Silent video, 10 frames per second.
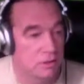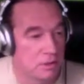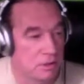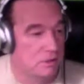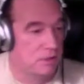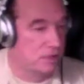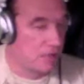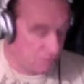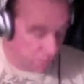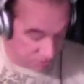That guy
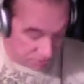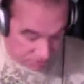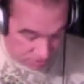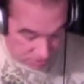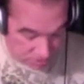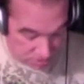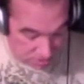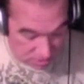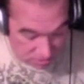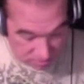was
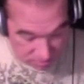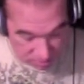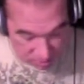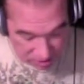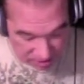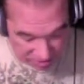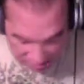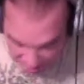you got to get into it, you